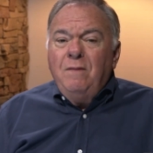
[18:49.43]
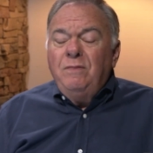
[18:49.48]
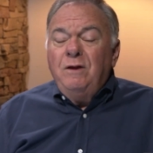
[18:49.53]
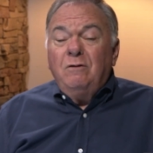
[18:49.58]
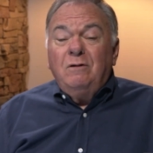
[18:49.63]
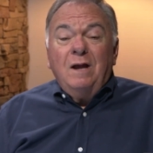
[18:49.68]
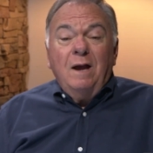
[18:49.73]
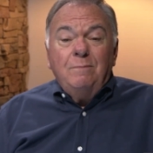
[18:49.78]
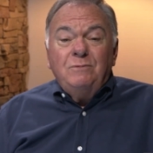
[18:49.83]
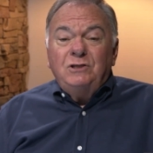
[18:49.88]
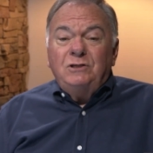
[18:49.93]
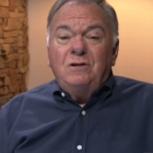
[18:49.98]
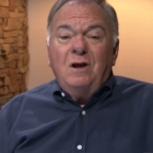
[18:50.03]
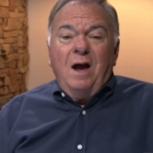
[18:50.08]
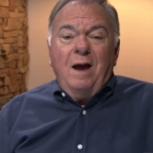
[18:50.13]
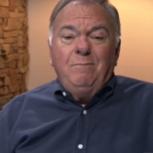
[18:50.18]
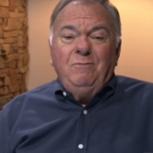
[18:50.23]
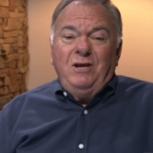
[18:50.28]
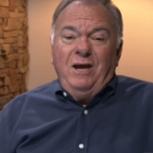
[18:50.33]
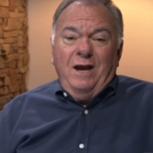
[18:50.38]
There comes a
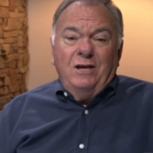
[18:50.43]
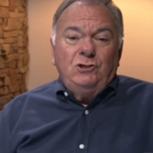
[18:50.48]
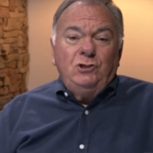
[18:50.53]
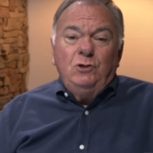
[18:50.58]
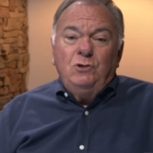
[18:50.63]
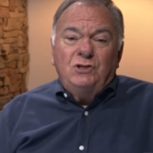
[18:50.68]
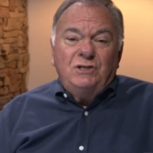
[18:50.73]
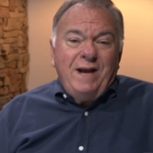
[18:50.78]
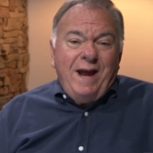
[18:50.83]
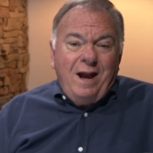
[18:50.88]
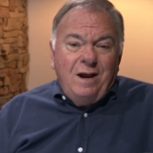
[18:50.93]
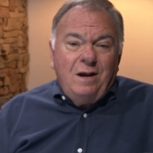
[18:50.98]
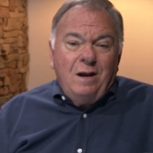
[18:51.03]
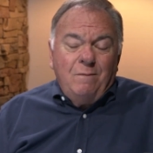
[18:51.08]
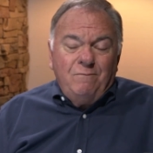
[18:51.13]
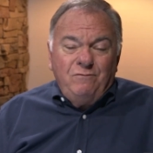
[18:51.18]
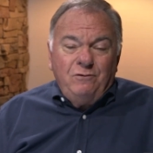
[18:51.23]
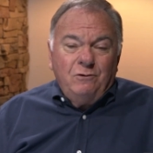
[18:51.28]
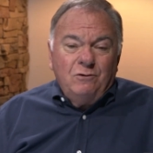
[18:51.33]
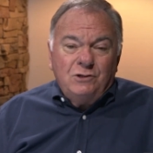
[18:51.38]
time, yes, you stand
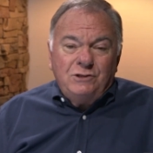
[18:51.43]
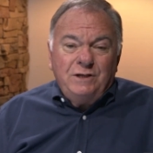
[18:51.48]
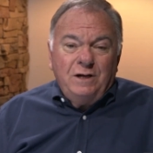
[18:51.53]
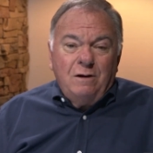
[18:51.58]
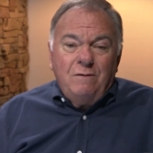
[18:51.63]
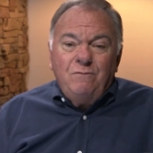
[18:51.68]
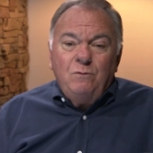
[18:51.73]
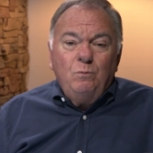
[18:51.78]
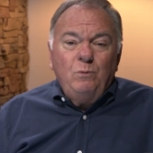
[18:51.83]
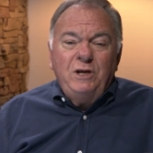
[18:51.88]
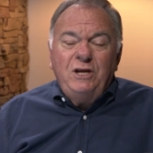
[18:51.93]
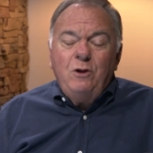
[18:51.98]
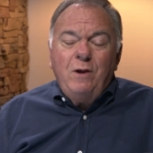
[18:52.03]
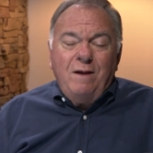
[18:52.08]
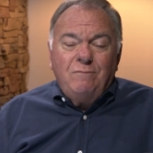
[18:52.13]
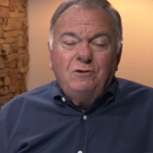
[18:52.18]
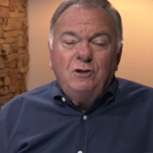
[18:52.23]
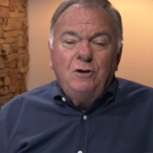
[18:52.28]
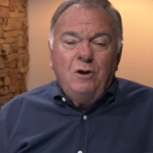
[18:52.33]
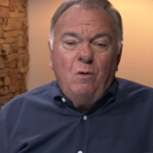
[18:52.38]
up for yourself, and we, you
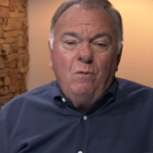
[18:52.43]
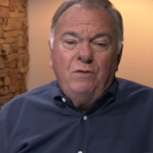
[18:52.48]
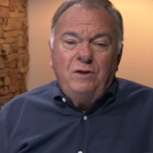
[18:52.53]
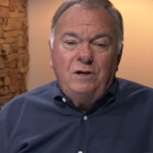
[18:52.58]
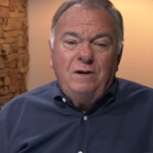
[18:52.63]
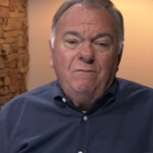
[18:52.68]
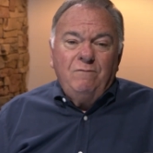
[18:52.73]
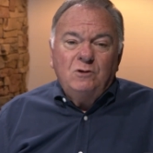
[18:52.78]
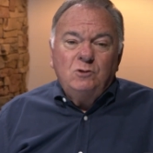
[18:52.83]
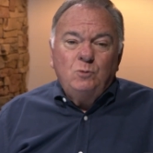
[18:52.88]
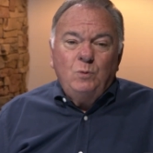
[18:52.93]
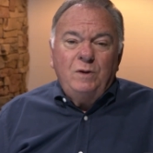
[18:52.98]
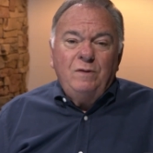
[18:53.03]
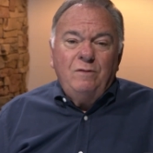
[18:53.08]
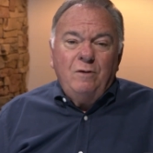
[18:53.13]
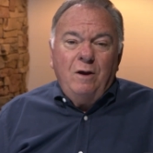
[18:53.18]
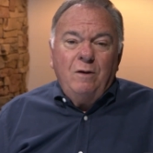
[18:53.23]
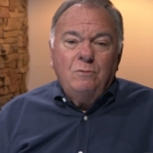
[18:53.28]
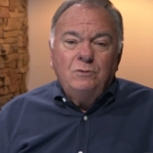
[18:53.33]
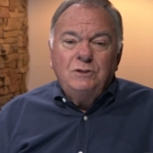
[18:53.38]
have to know the difference between
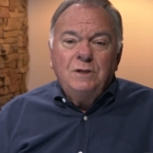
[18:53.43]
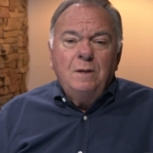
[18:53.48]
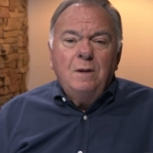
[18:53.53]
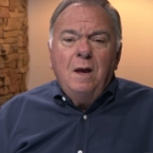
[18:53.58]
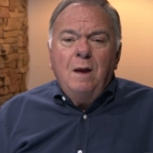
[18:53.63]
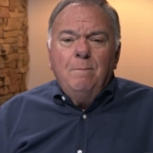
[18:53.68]
those,